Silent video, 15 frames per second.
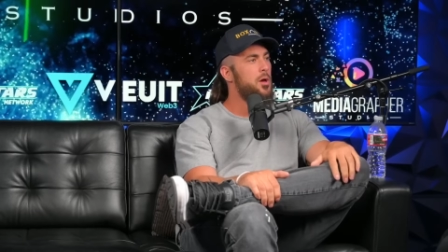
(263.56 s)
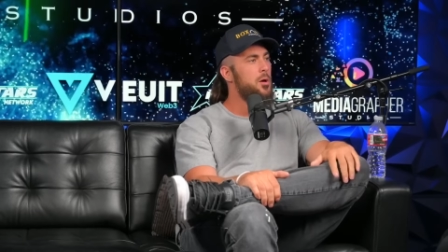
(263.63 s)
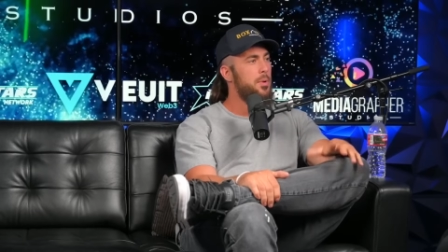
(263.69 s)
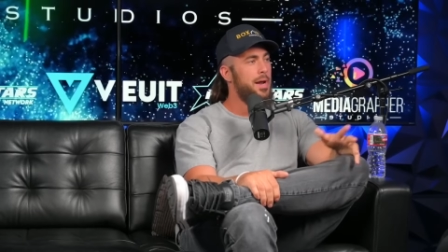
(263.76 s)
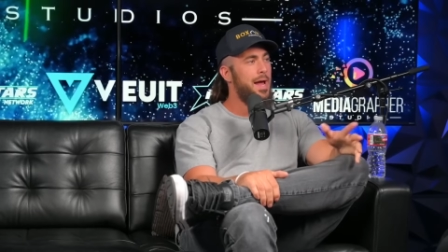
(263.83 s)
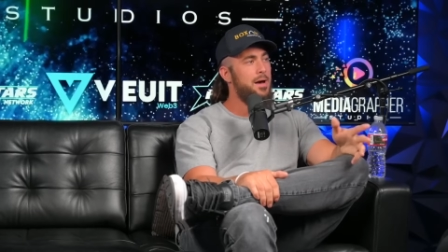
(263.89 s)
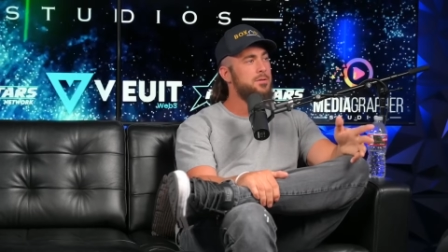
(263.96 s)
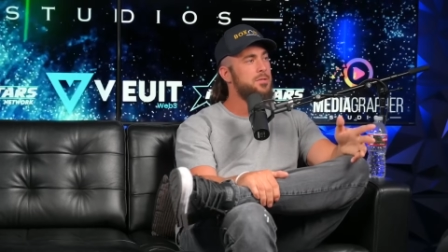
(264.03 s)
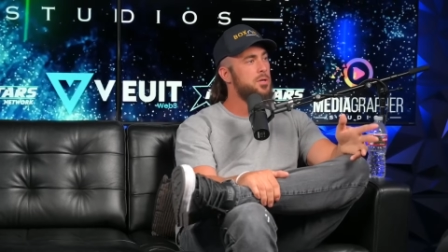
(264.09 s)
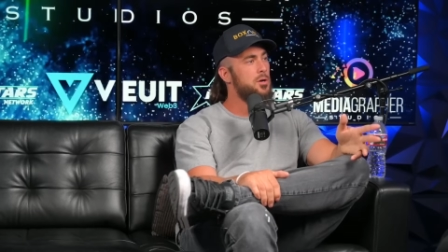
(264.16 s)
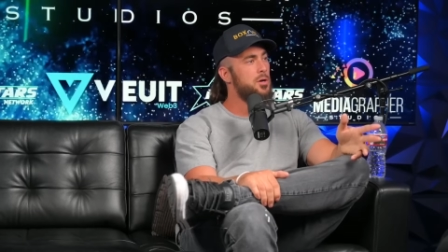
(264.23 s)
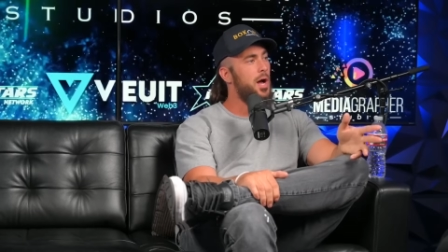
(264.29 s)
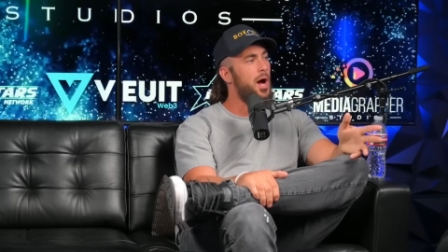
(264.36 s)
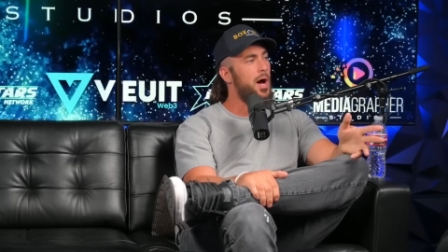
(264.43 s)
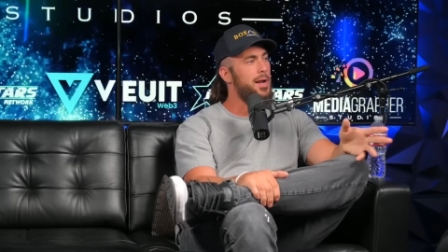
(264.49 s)
right. but houses
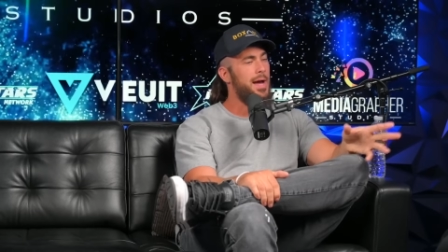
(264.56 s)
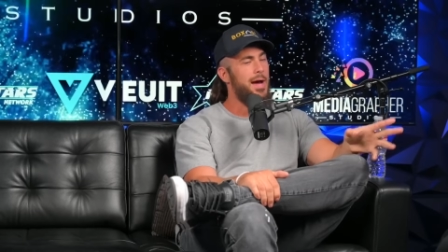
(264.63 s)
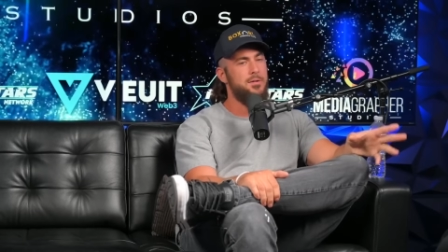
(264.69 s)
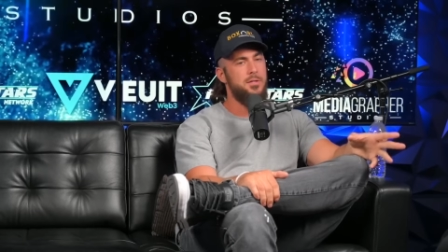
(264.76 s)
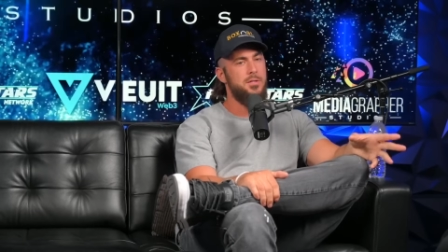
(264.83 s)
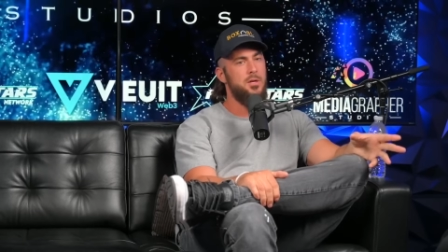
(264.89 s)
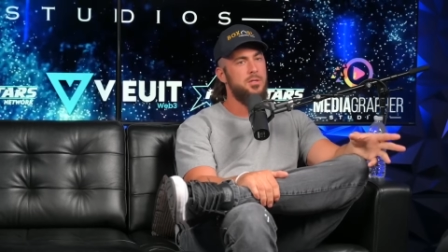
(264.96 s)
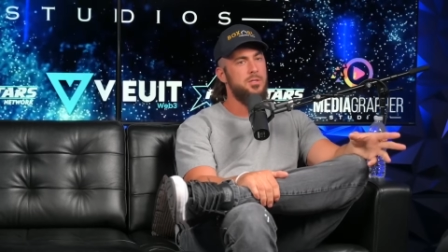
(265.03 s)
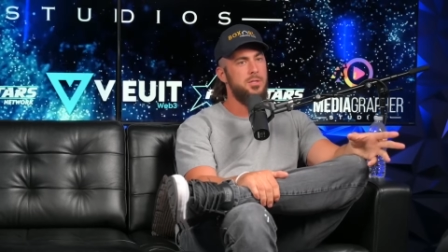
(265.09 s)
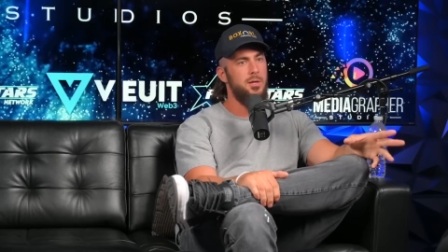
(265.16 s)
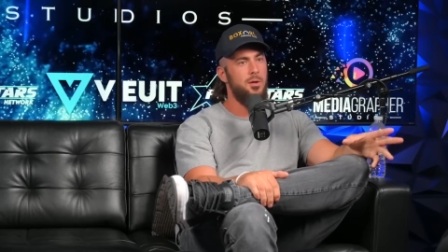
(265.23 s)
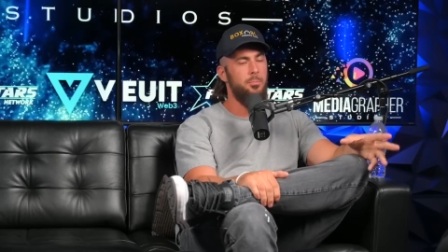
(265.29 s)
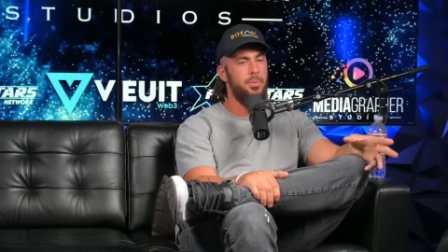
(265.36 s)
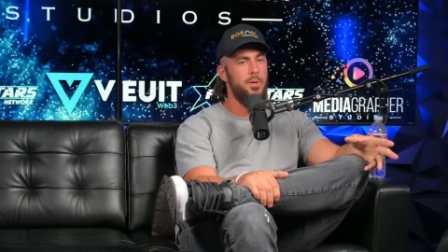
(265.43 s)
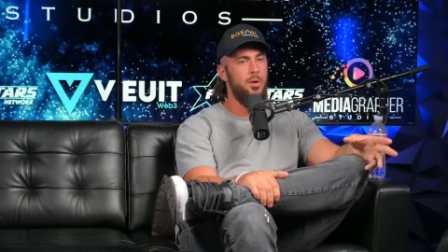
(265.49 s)
are not. Houses are
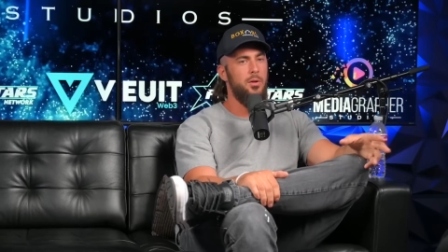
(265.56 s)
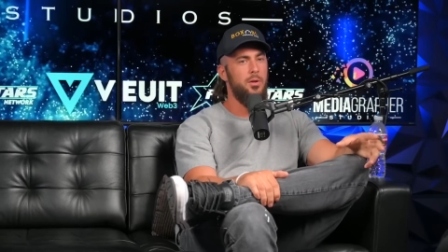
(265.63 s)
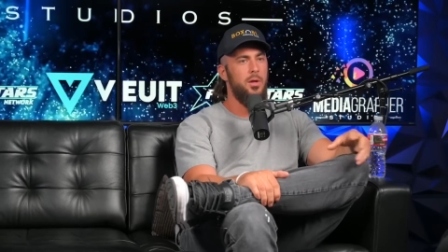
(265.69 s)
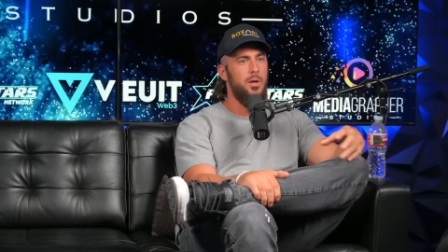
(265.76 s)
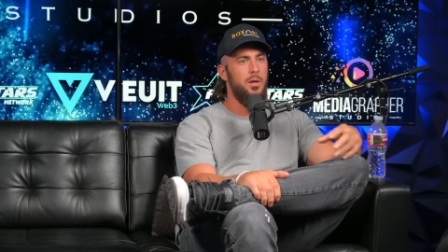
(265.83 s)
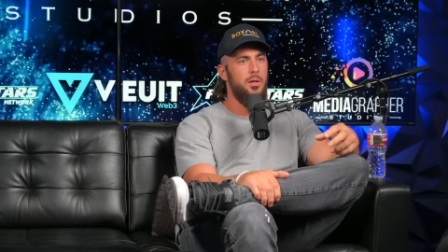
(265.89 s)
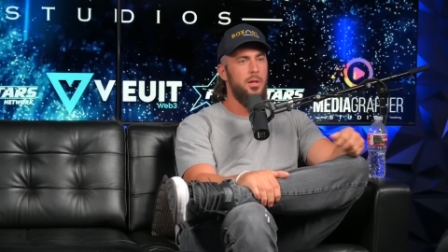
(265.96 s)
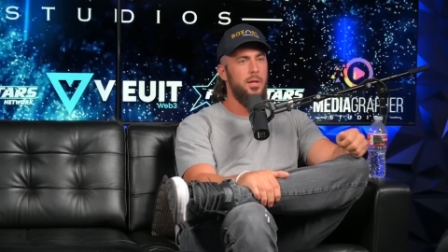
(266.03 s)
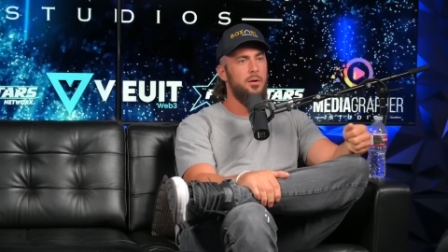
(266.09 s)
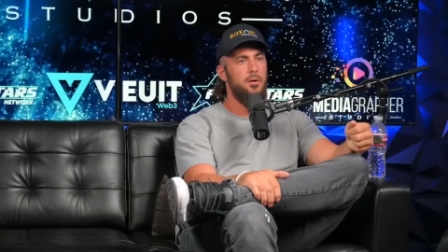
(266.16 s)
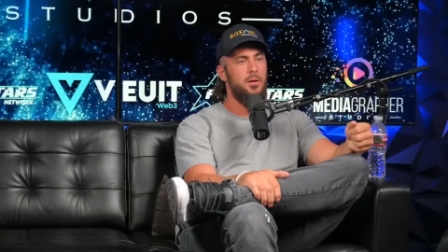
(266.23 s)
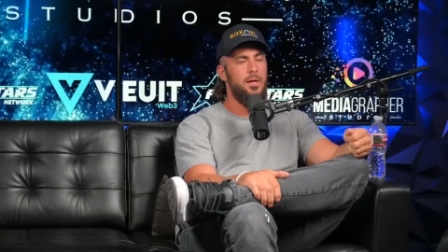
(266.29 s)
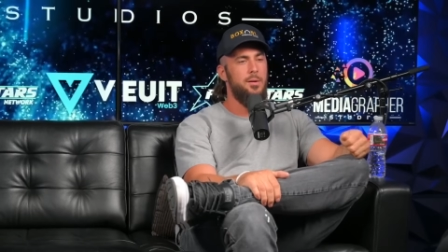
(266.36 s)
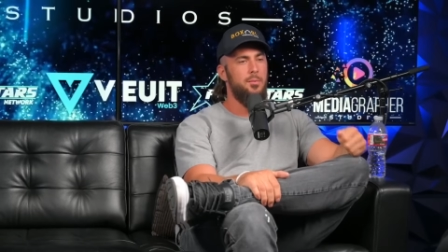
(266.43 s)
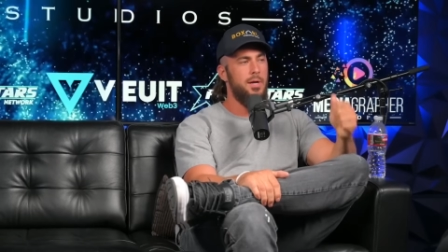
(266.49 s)
still built
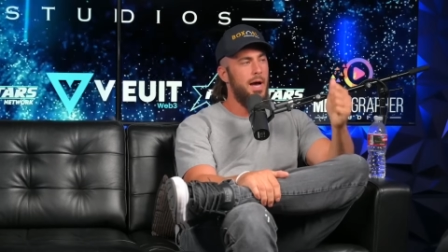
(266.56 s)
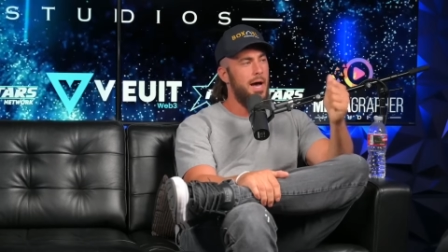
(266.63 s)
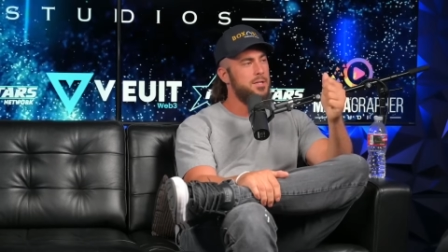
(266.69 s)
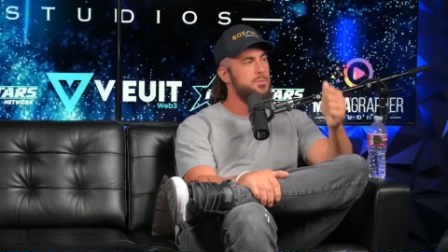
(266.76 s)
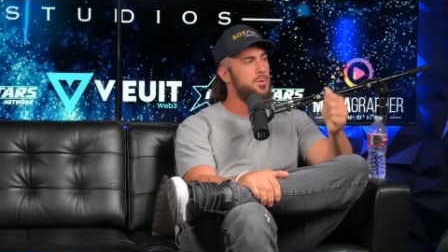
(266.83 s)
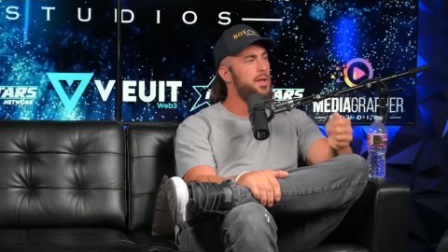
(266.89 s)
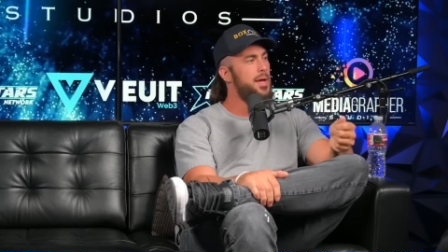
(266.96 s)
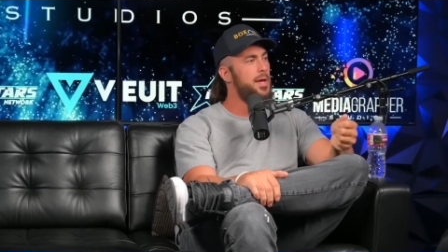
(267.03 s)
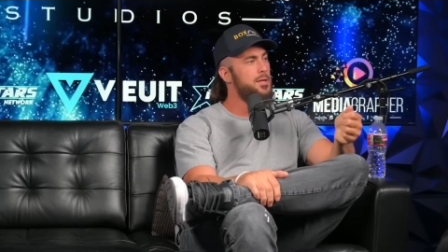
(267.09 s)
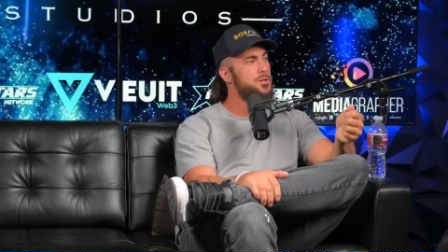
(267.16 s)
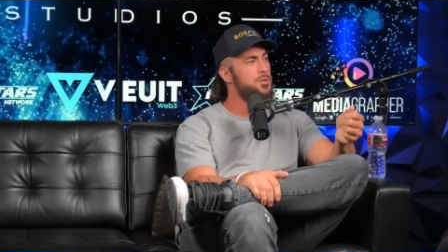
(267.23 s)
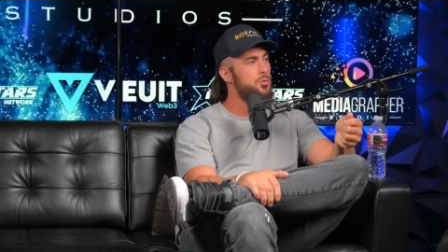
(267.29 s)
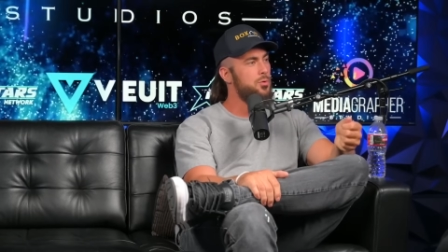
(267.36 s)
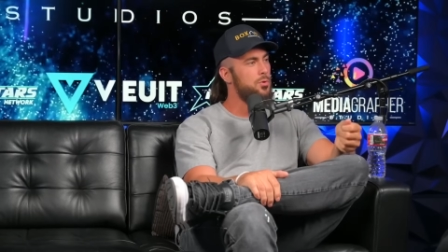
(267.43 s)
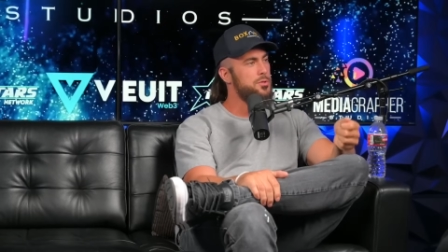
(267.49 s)
literally guys with hand
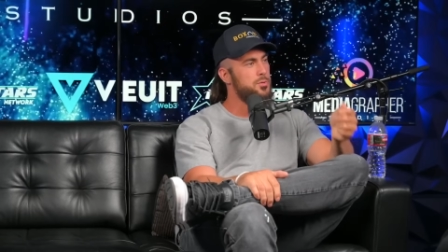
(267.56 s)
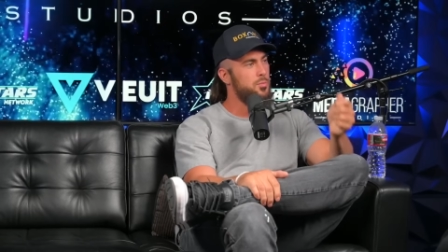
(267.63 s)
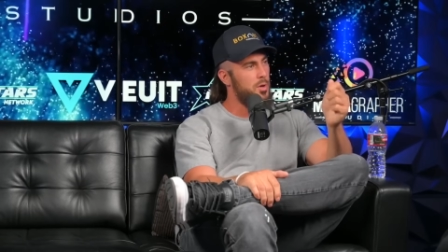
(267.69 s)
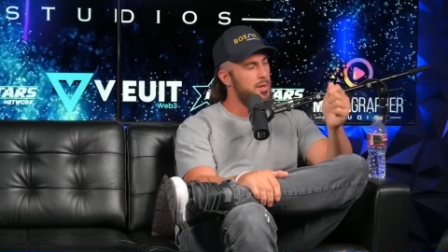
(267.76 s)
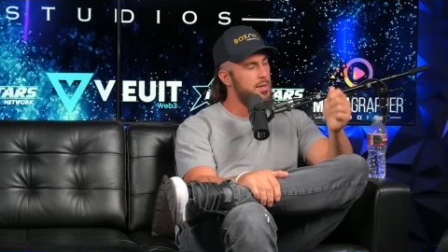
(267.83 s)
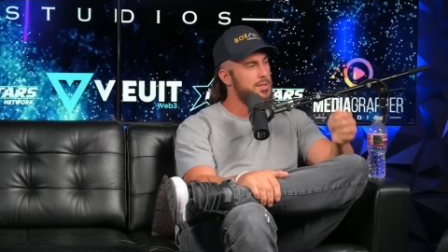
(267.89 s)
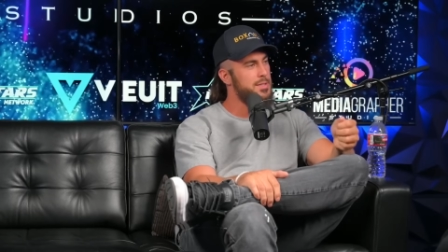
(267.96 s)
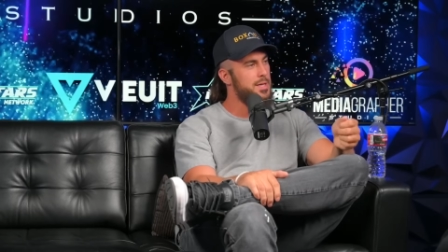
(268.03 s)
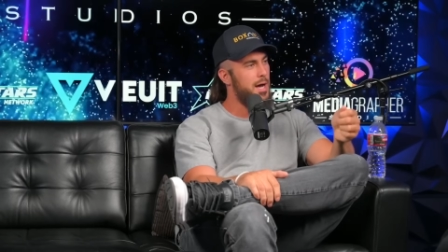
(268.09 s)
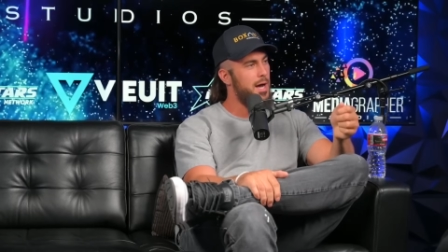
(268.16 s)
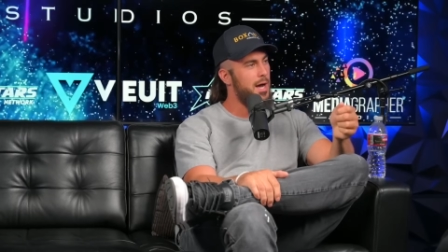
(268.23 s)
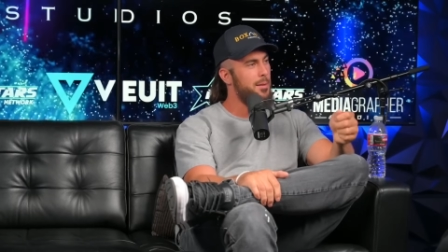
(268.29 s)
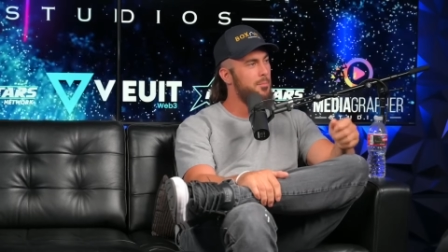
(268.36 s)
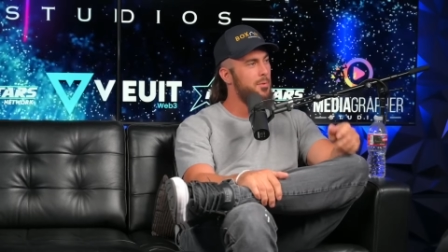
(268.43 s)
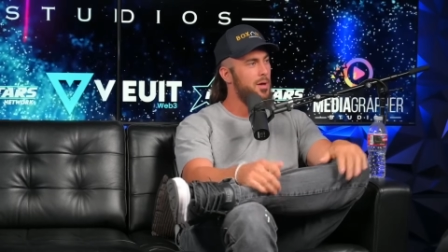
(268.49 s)
tools, one at a
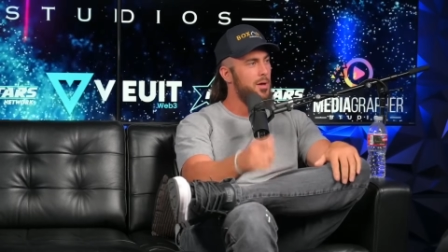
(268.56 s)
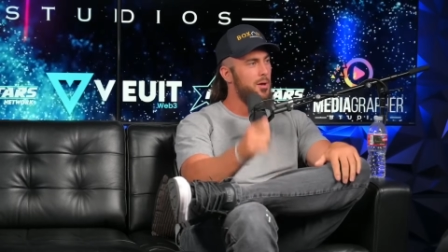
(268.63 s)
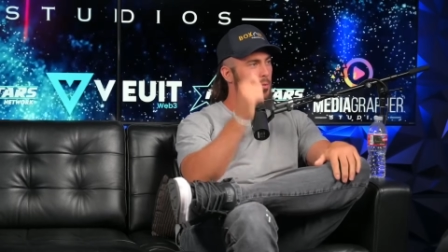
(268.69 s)
time,